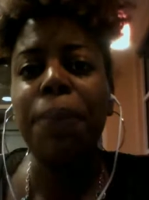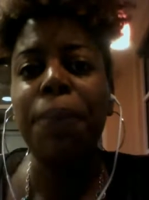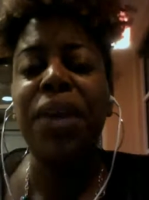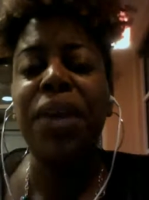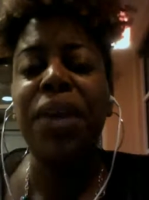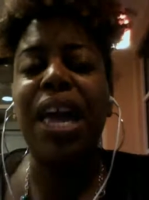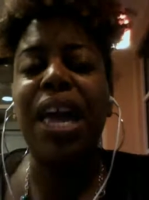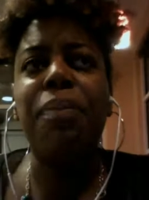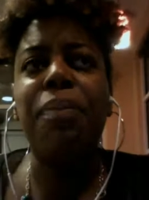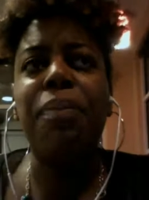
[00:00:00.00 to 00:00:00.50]

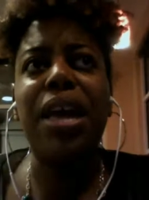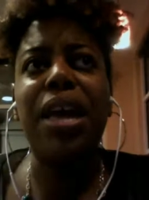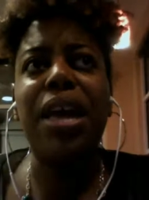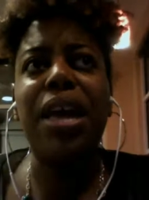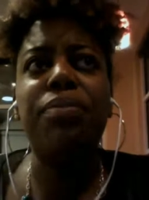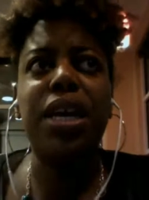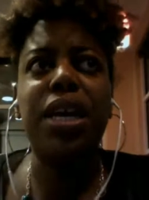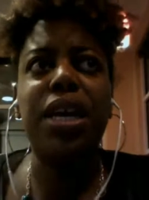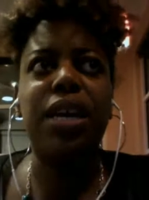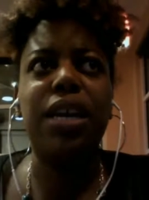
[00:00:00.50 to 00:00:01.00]
It may
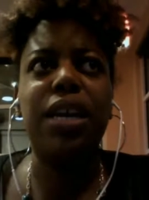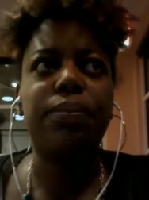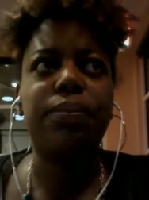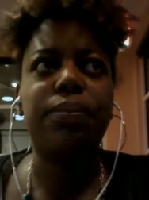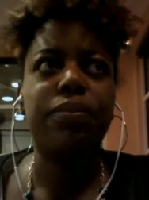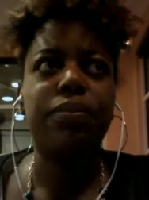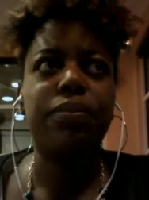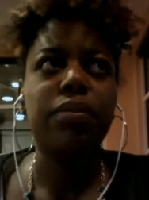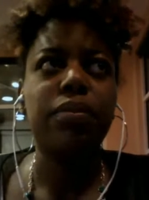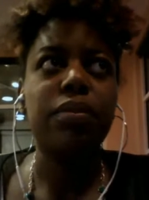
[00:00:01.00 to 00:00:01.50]
mean
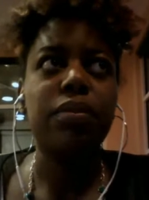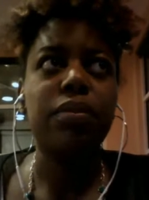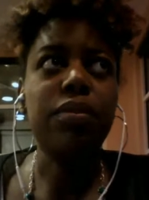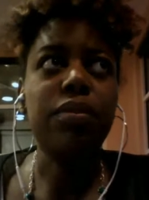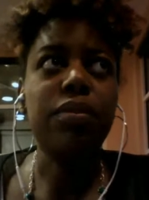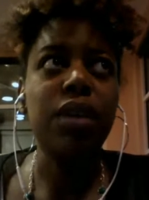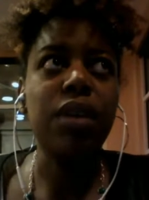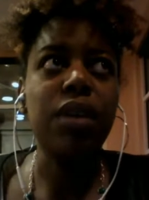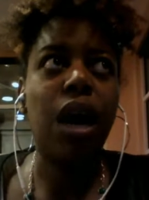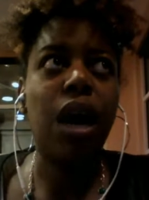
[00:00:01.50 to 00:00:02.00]

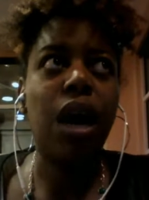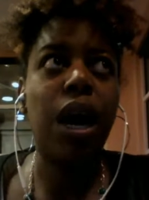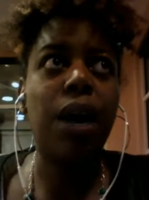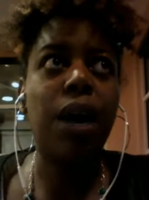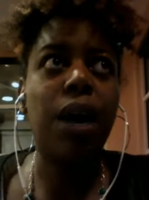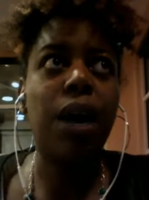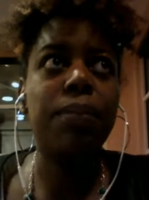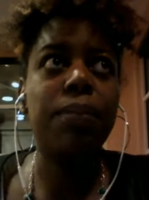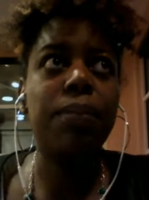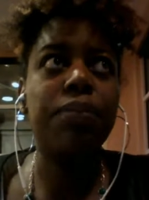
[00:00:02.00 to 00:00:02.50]

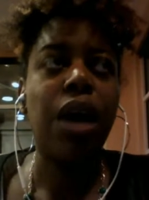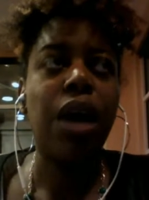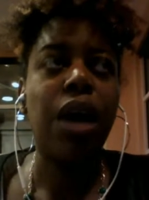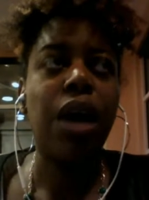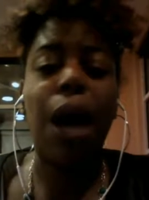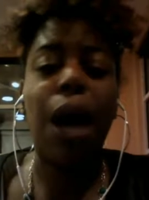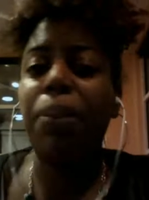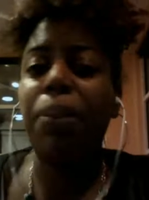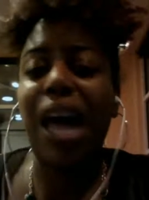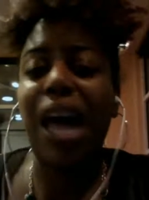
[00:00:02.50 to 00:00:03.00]

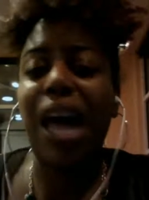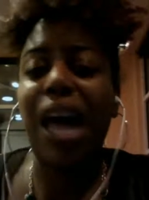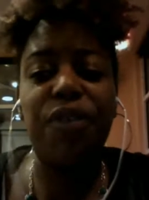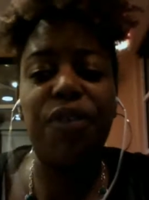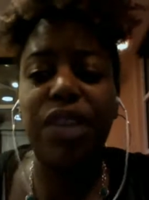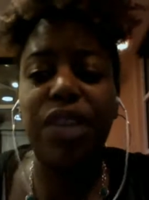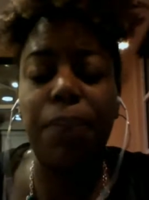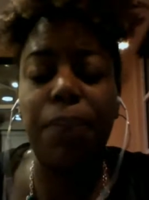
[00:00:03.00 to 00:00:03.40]
applying for that